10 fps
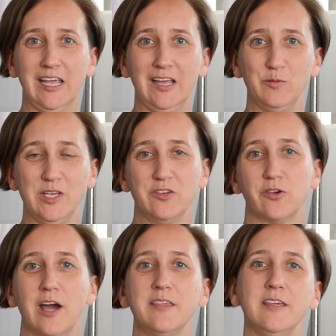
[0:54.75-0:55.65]
and we can
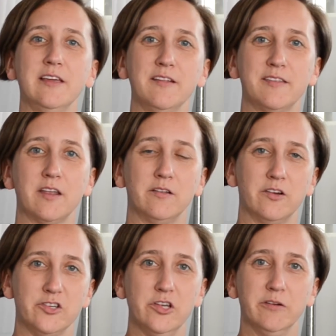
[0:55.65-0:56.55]
try things that a
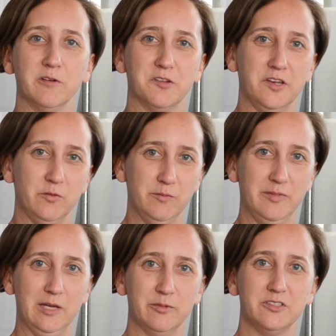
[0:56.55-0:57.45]
larger university wouldn't
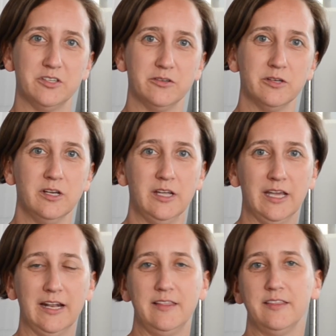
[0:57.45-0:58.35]
be able to.
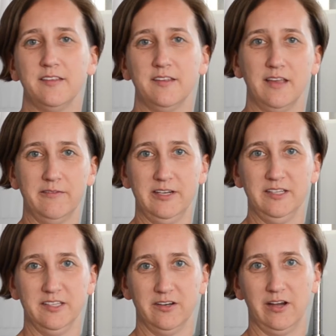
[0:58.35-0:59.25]
And I think this is
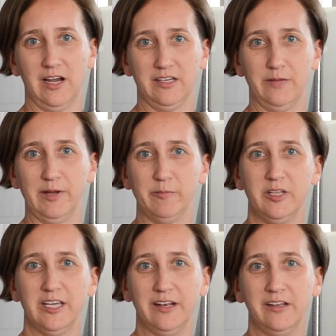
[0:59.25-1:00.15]
evident in our academic
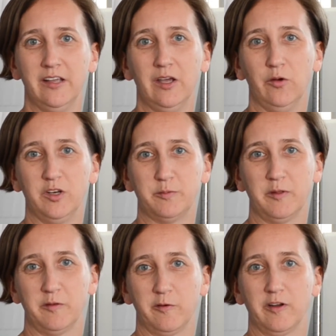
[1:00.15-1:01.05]
plan, which
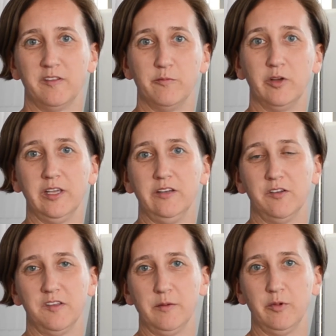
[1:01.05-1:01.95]
puts forward some really interesting